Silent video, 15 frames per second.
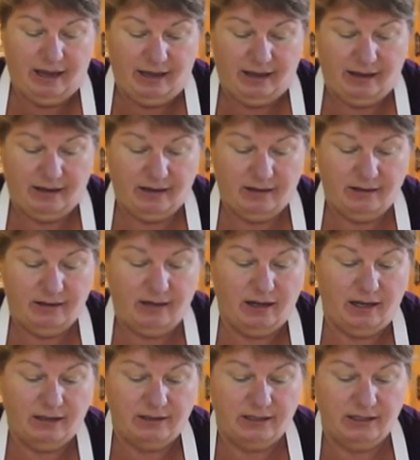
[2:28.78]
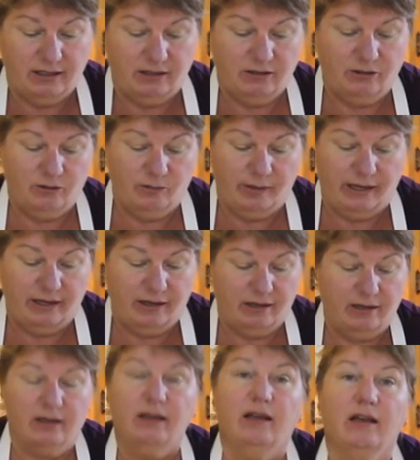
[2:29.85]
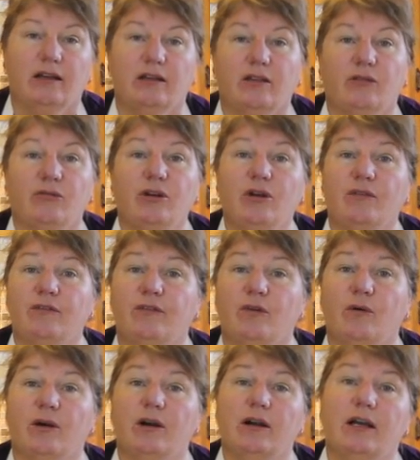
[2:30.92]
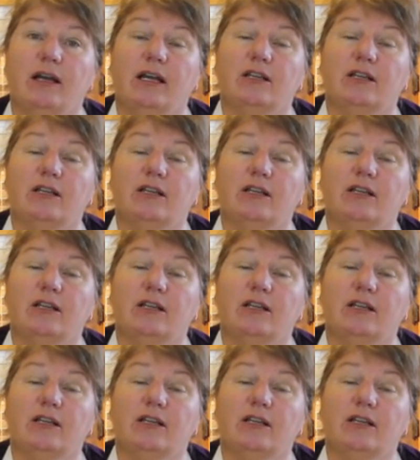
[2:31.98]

And until you make 3 or 4.